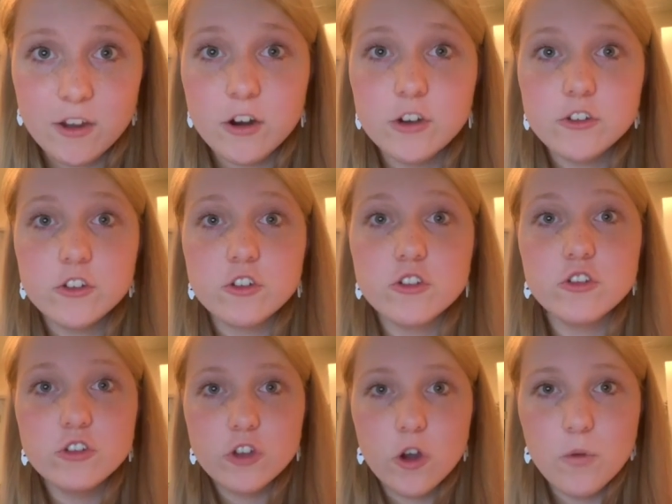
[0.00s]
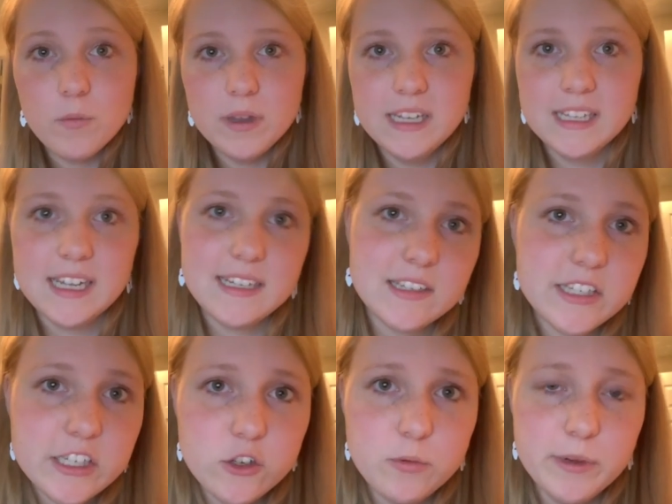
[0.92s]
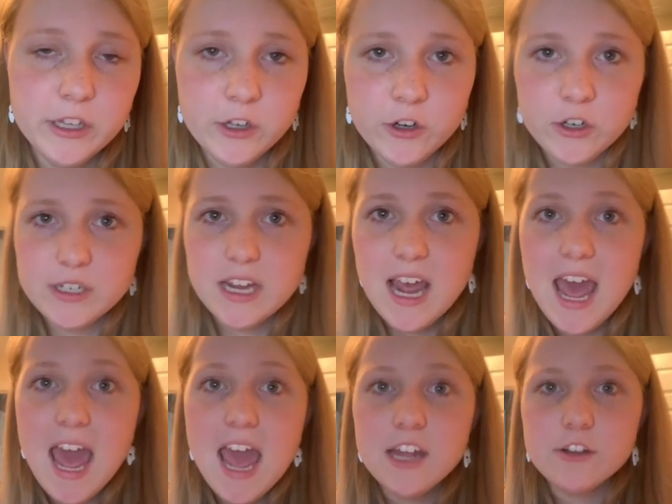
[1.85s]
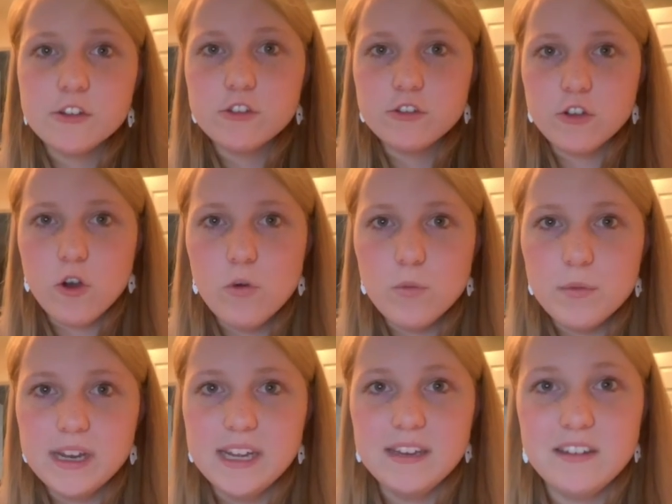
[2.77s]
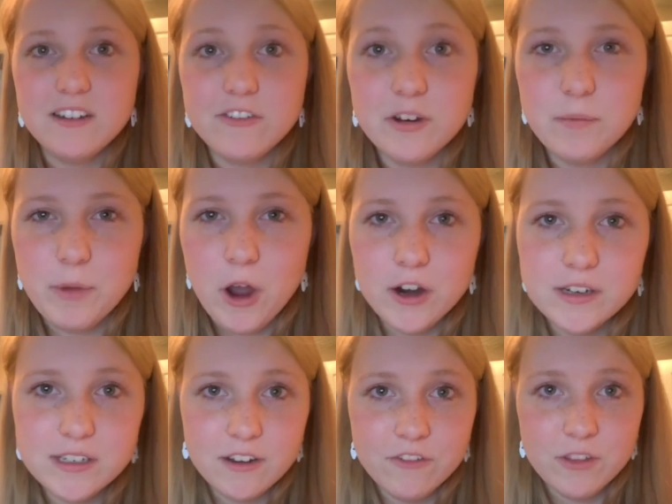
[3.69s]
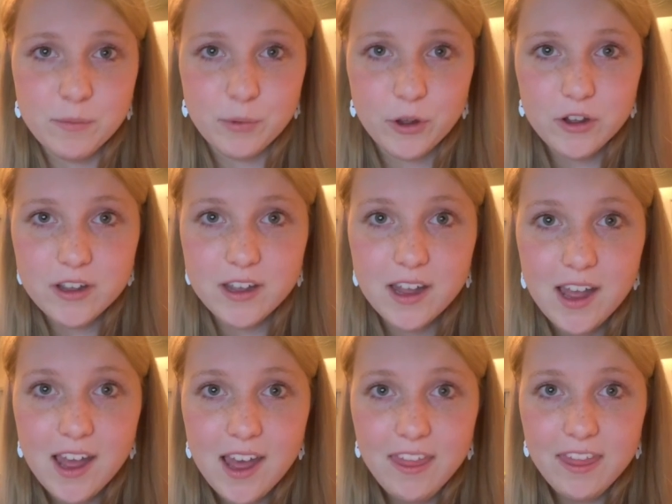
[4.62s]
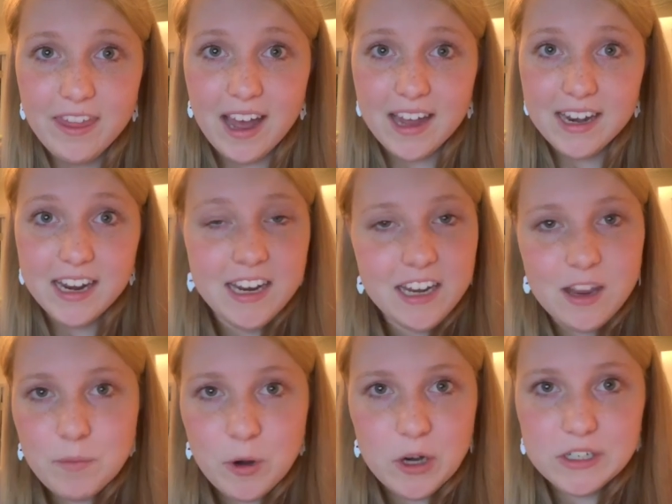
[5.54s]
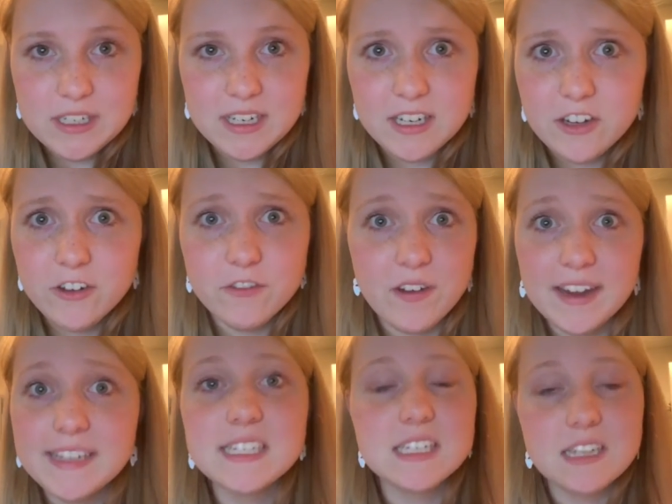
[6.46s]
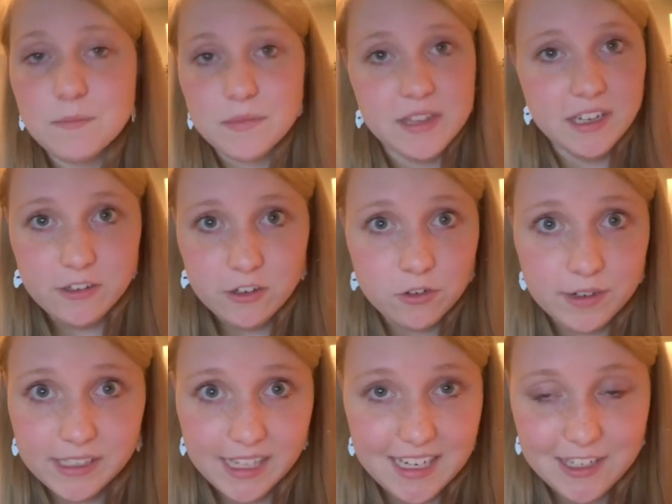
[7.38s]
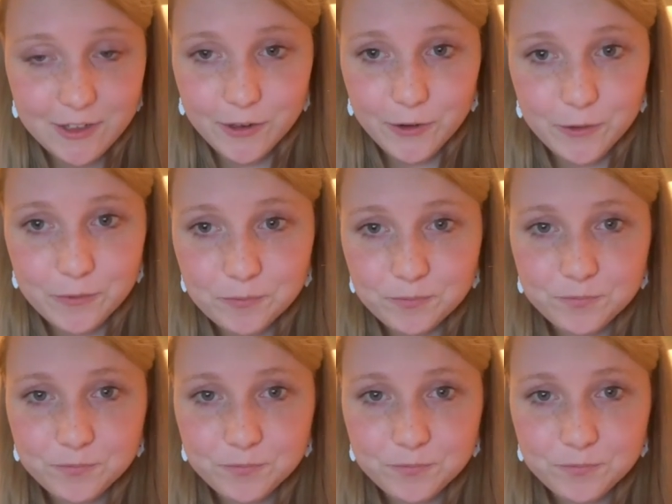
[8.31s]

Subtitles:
There are just so many lessons to be learned and so many different parts of the book that any person could find something to relate to.